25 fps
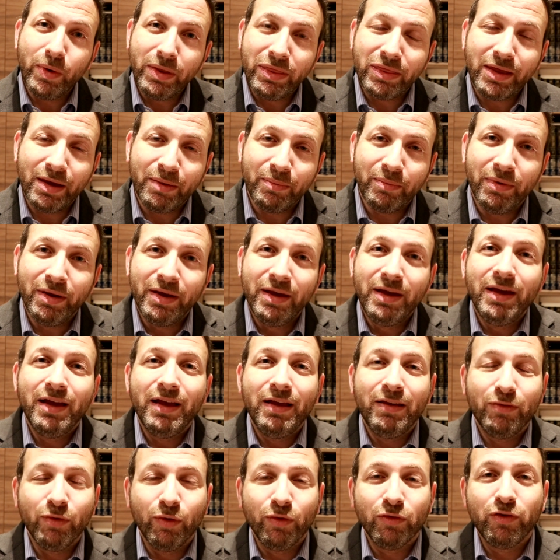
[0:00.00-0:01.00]
with them
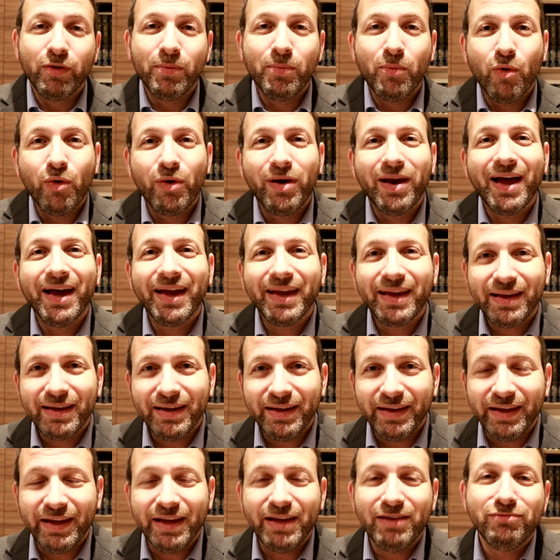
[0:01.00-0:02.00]
is also more
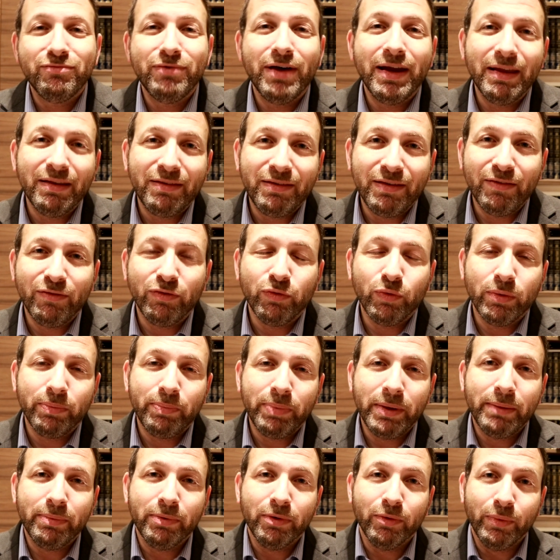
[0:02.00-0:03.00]
likely in relatives with
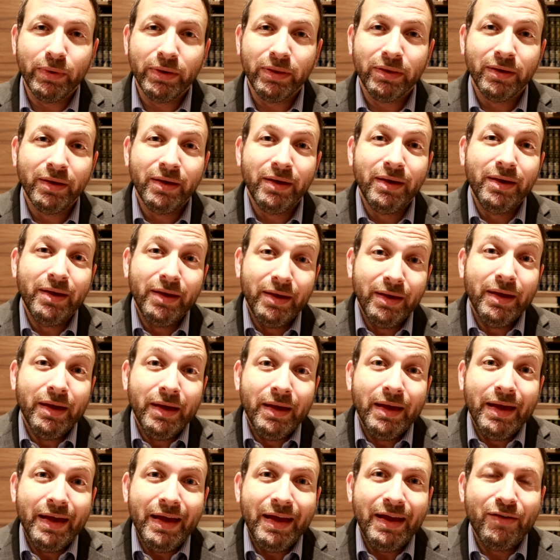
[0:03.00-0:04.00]
people with
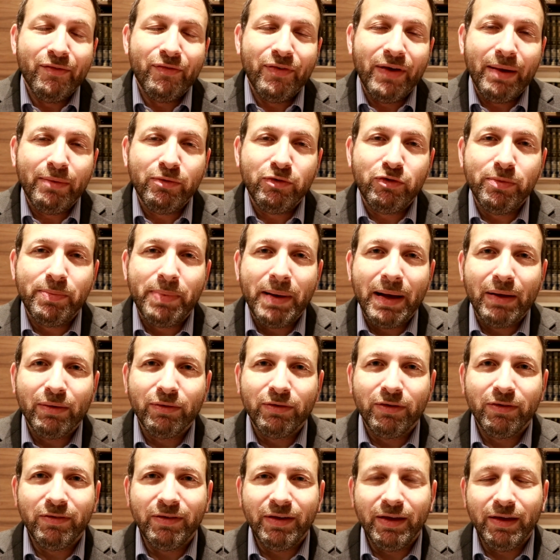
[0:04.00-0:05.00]
inflammatory bowel
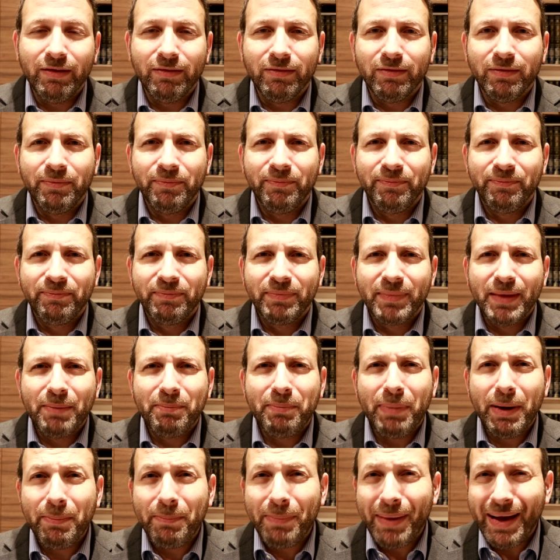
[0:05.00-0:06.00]
disease.
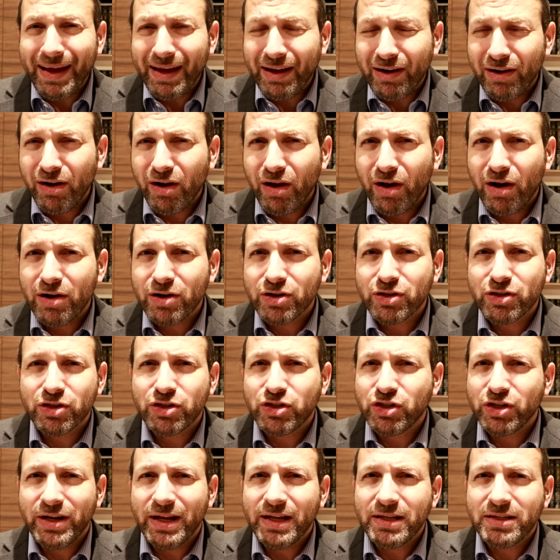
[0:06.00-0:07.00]
But by and large, the
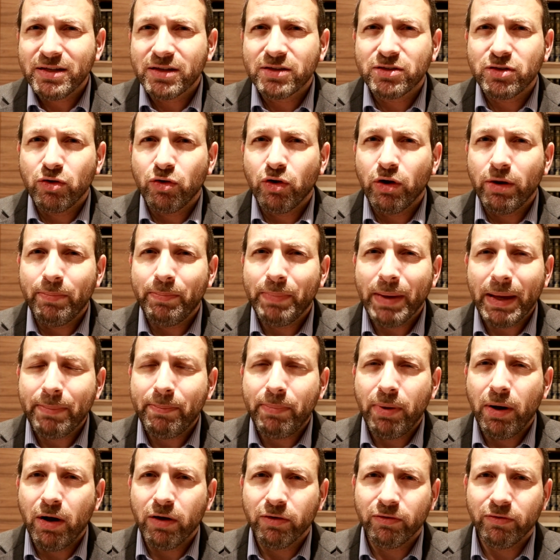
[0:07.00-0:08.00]
genetics are not a
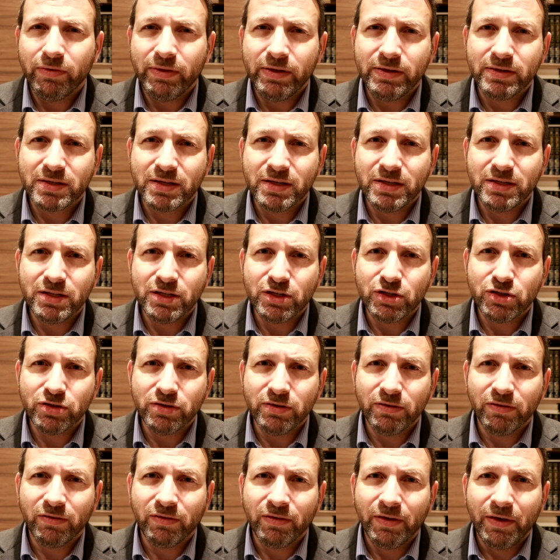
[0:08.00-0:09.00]
big part of these
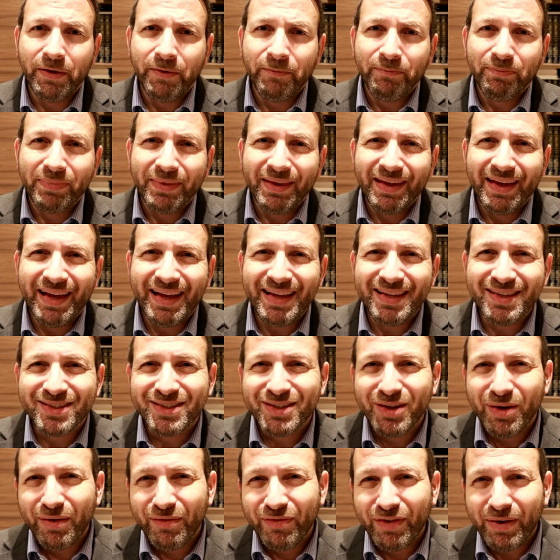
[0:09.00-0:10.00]
conditions. And
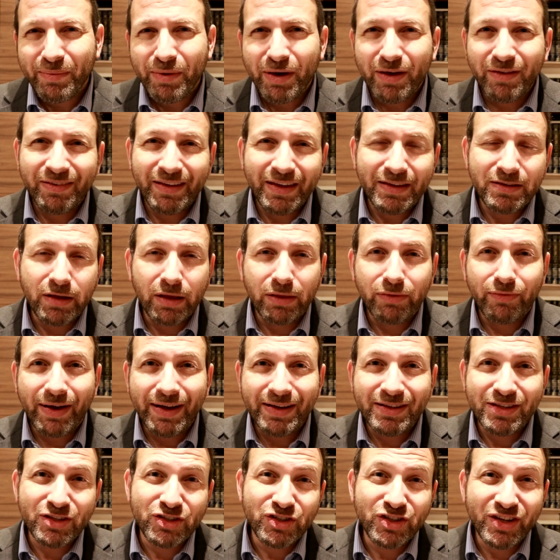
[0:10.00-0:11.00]
so if I'm asked, is
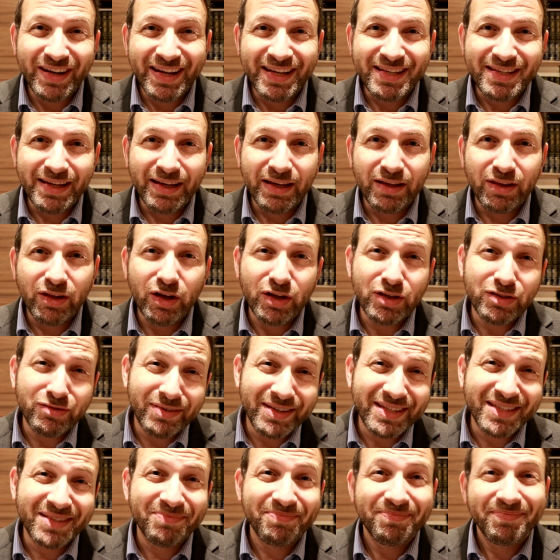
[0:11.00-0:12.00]
arthritis genetic? The answer
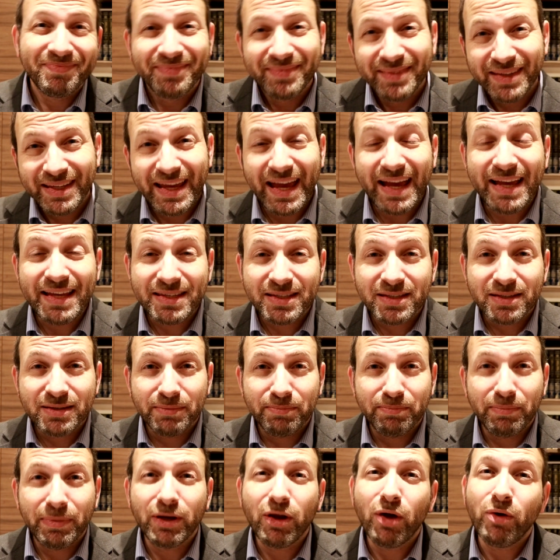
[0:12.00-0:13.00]
is
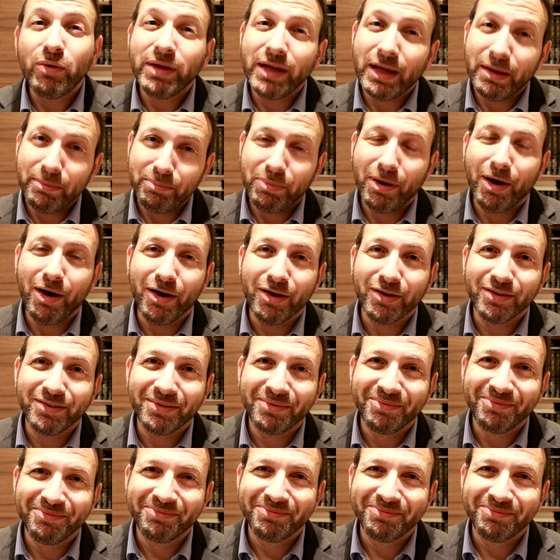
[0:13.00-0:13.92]
yes, but only in part.